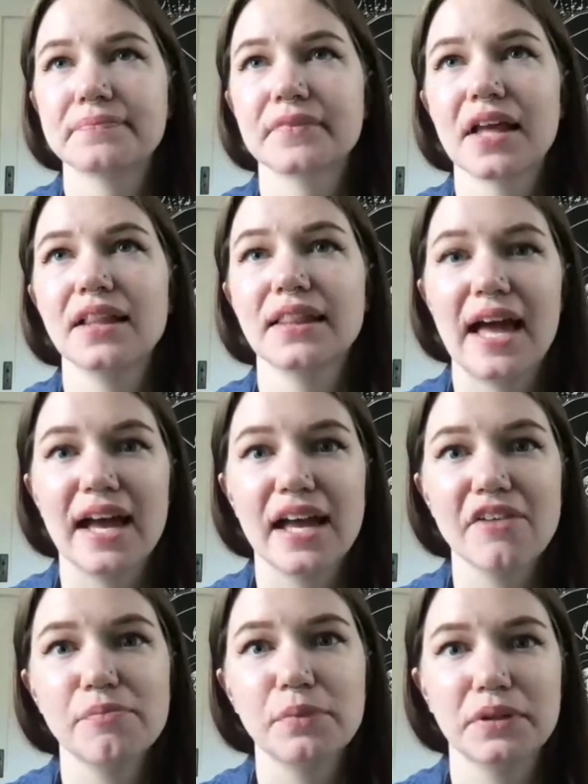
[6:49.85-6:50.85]
lack
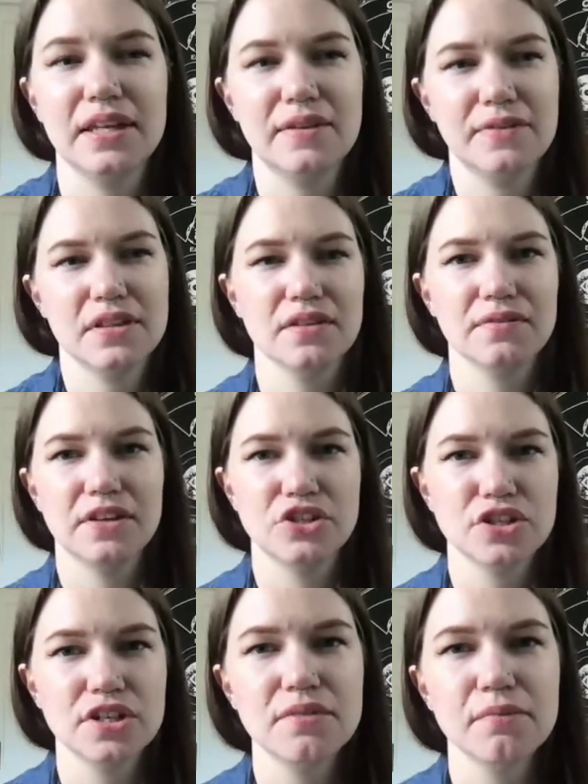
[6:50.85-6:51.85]
of belief in the
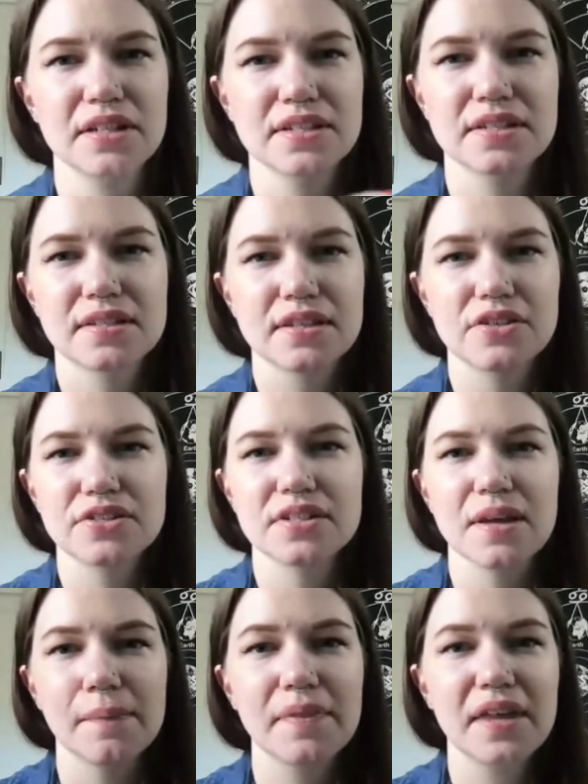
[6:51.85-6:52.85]
vision, but there's
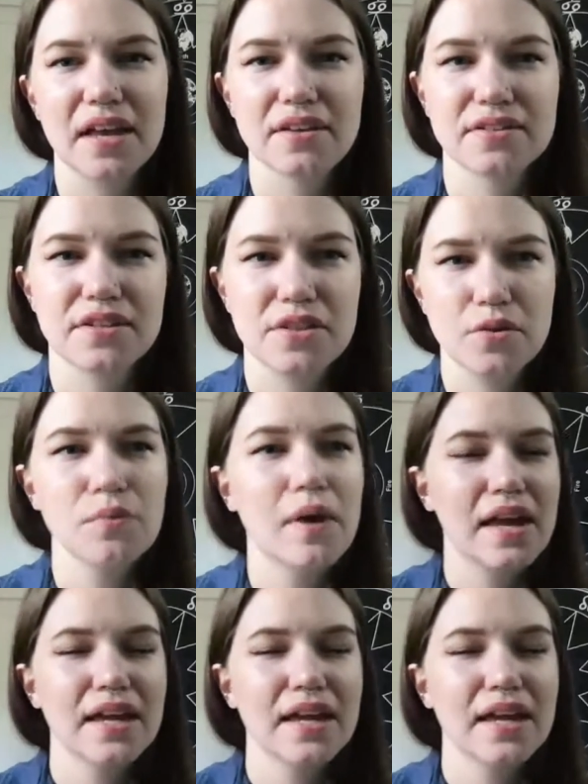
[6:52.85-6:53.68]
something else in the way.